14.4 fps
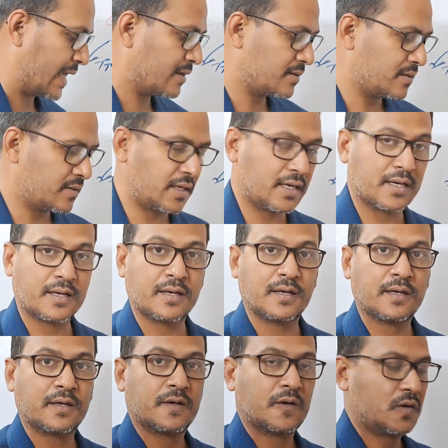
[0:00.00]
anchoring
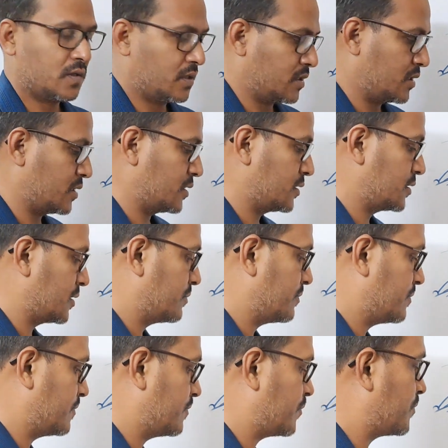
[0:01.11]

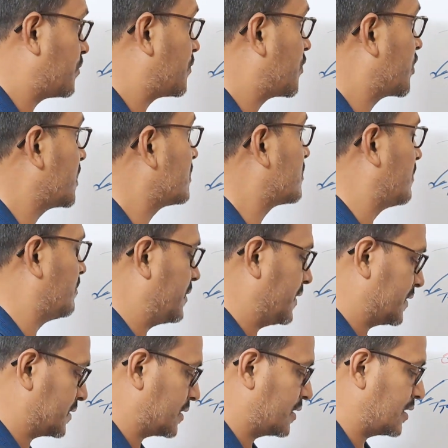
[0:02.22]
some protein
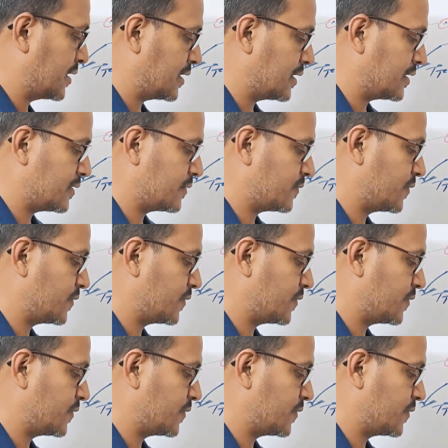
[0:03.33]
complex are there,